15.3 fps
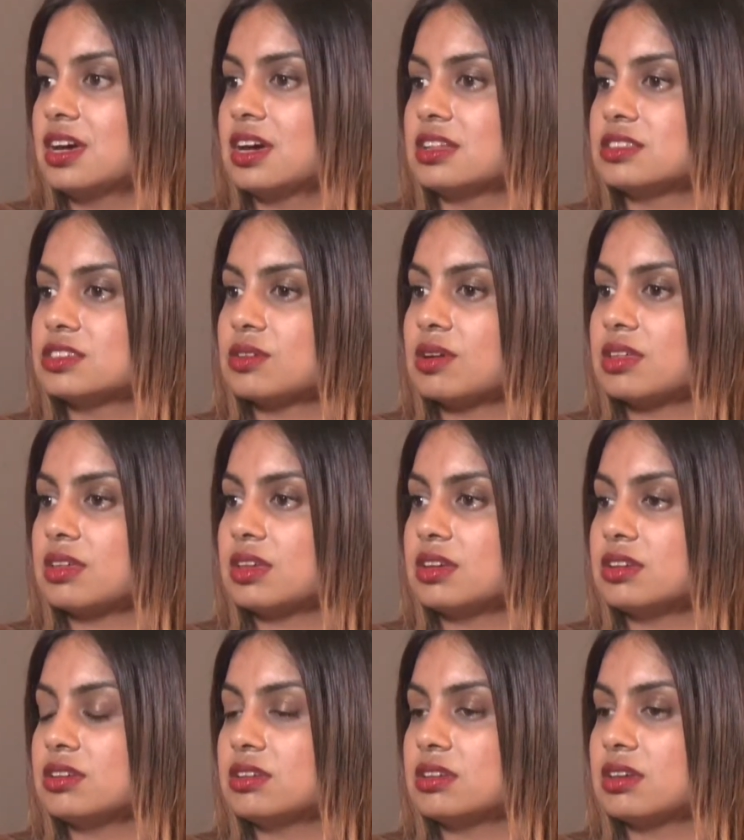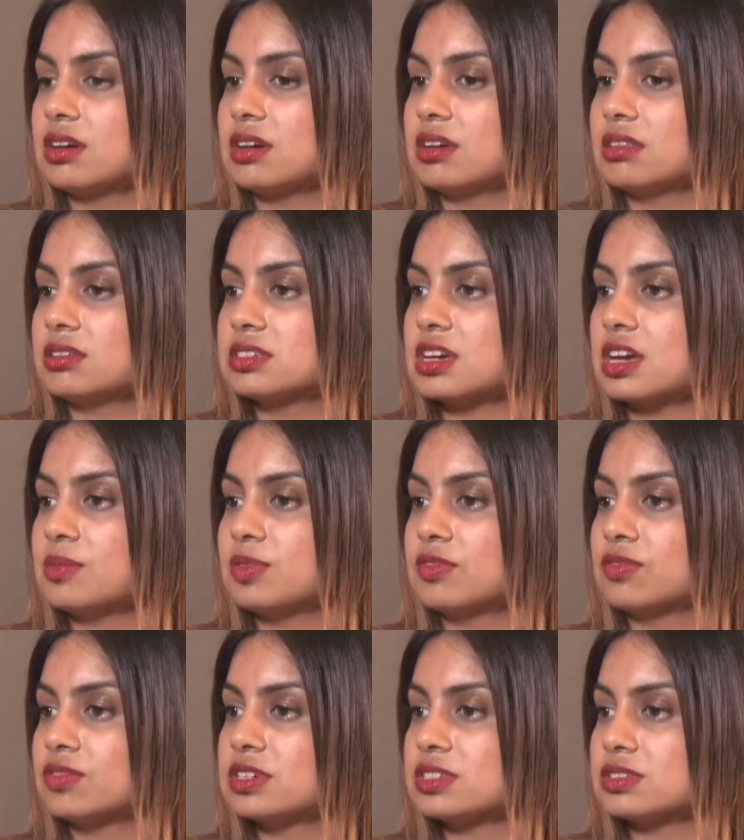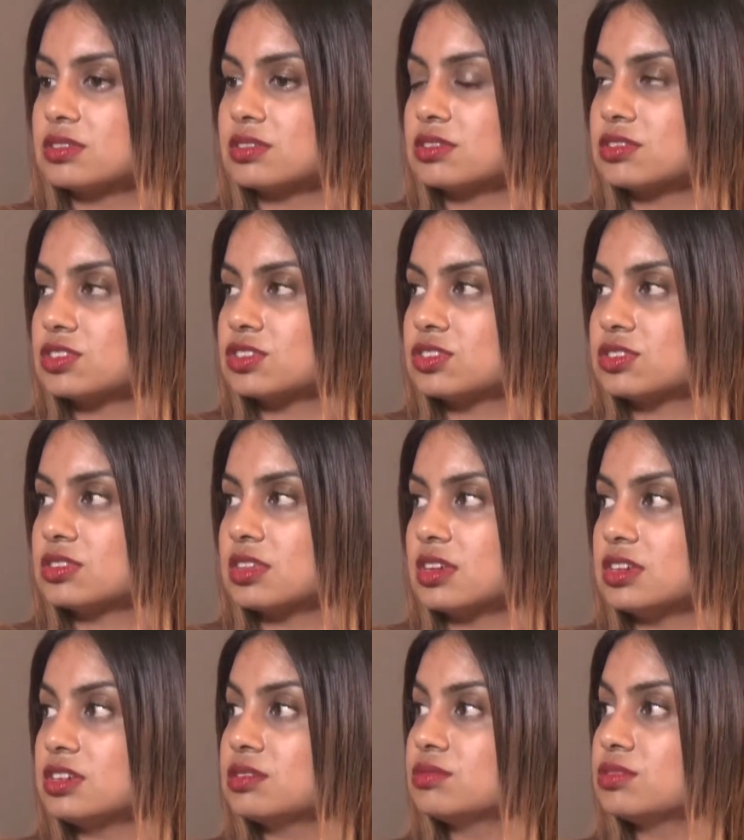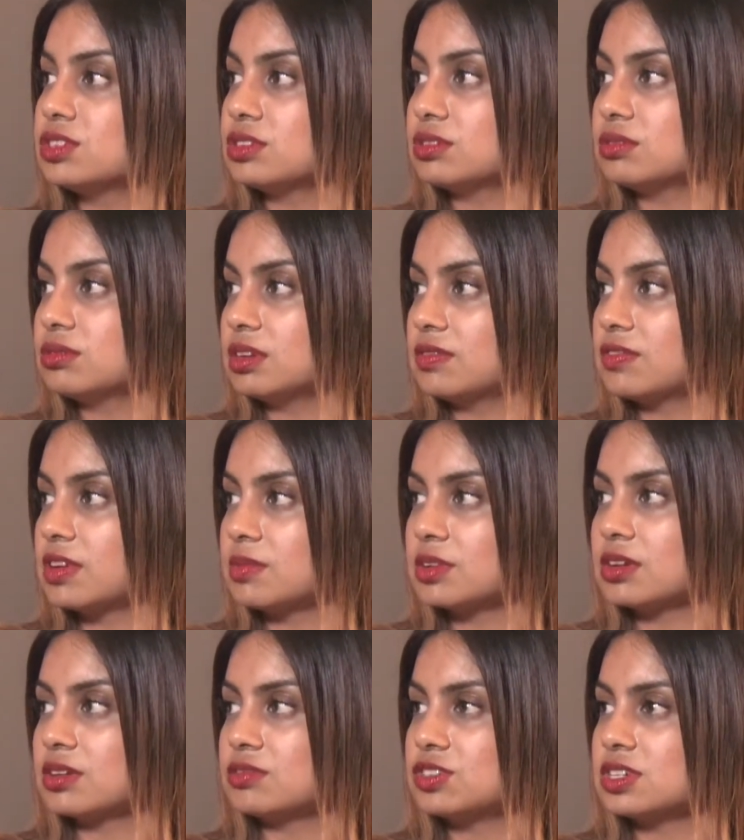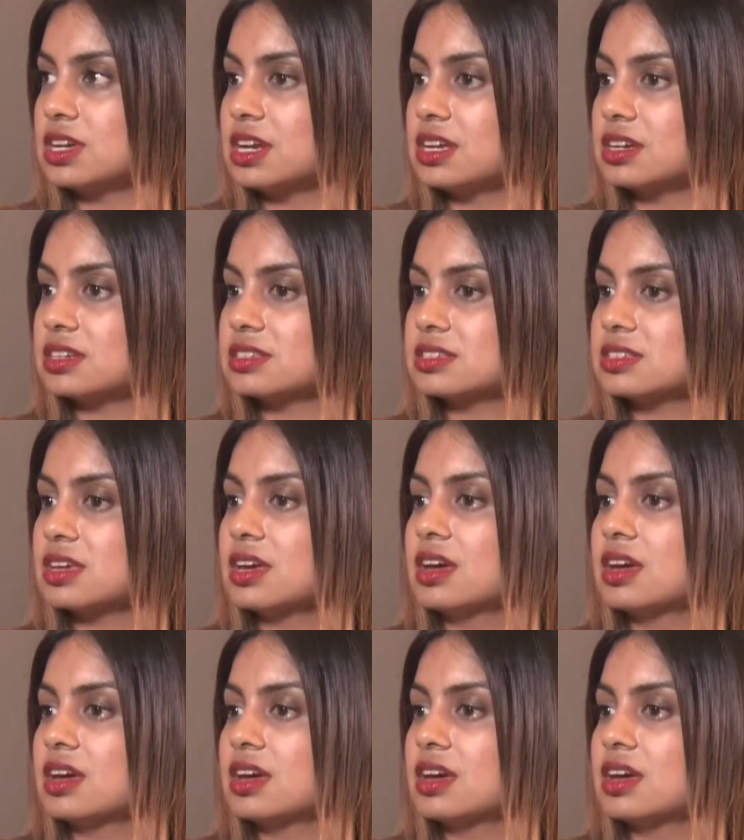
And so in uh, the type of research that you do in pharmacogenetics,